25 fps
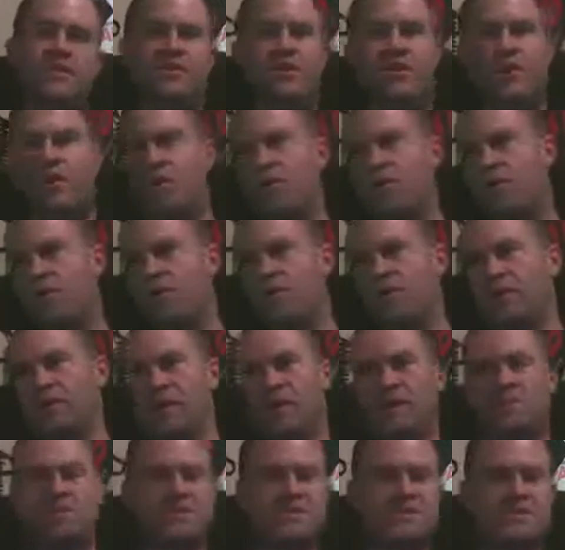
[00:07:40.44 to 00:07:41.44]
no
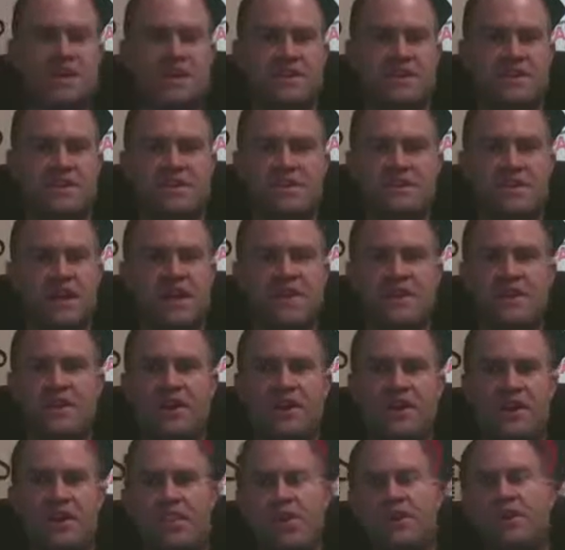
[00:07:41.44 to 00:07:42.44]
head protection, this, that, and the
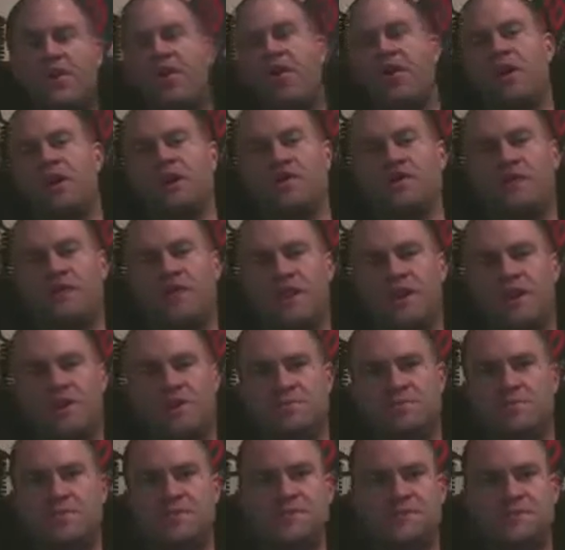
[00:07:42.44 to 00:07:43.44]
other, and they'll call everyone
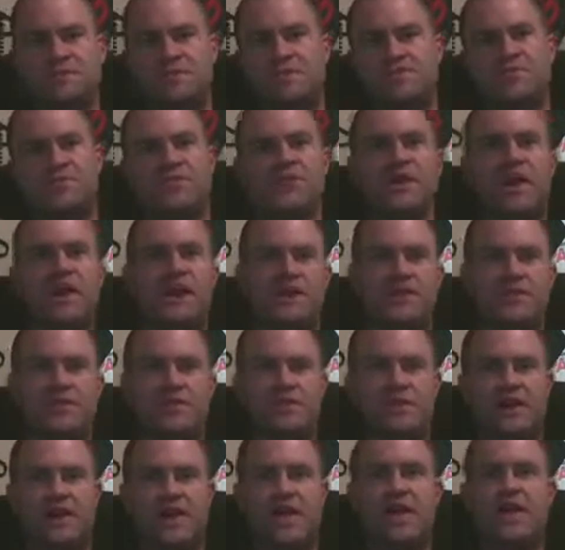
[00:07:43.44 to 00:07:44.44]
else pussies for not
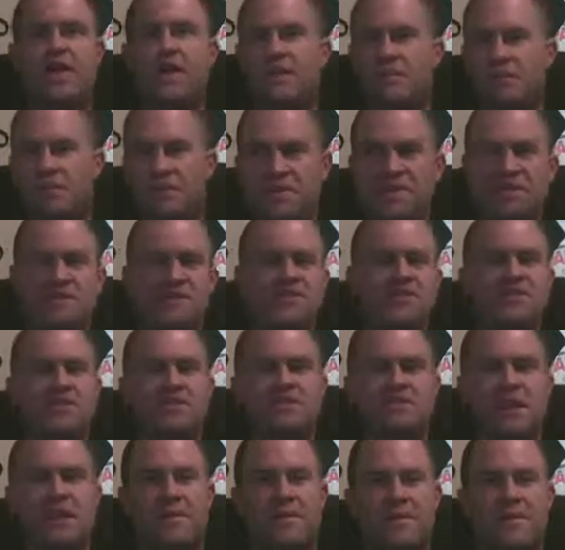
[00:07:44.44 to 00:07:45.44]
doing that. But then the
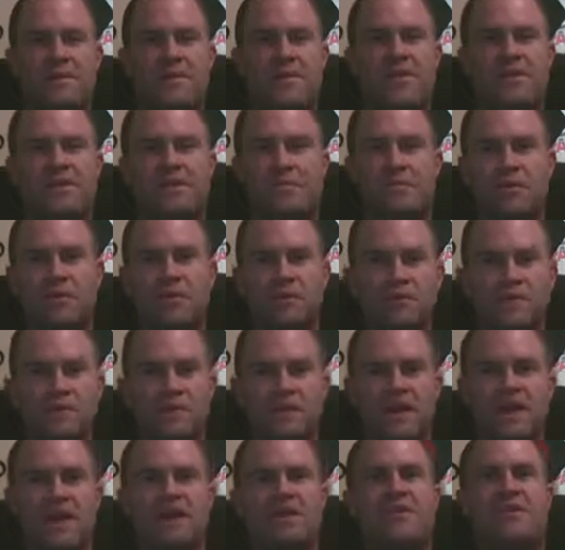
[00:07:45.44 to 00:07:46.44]
first time they wreck their
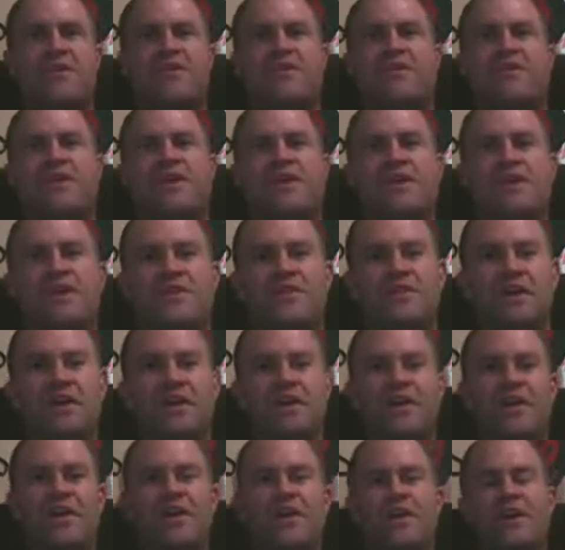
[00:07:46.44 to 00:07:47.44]
motorcycle and they're in
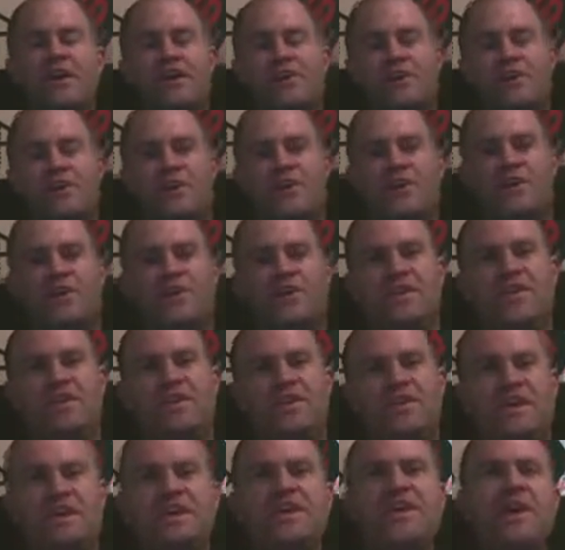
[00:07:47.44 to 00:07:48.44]
the, in
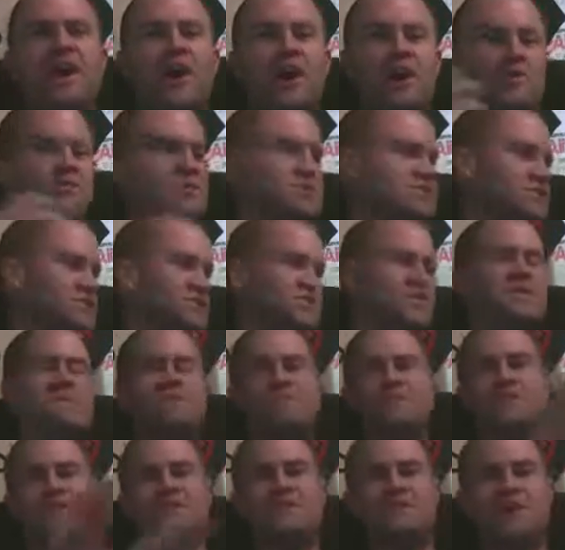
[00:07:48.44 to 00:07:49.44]
the ER with
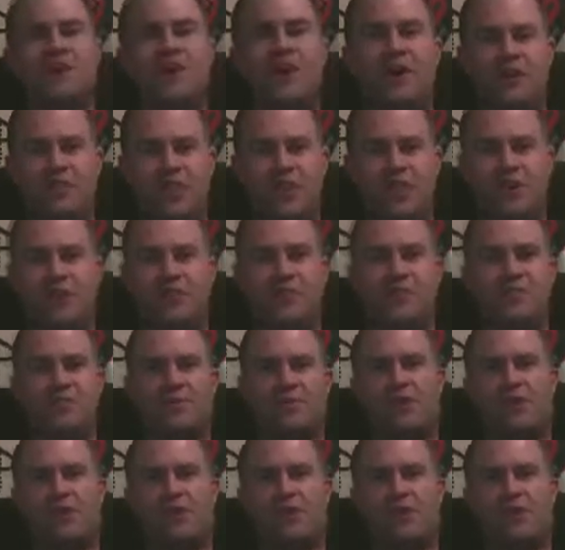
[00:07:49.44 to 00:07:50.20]
street peats all over them,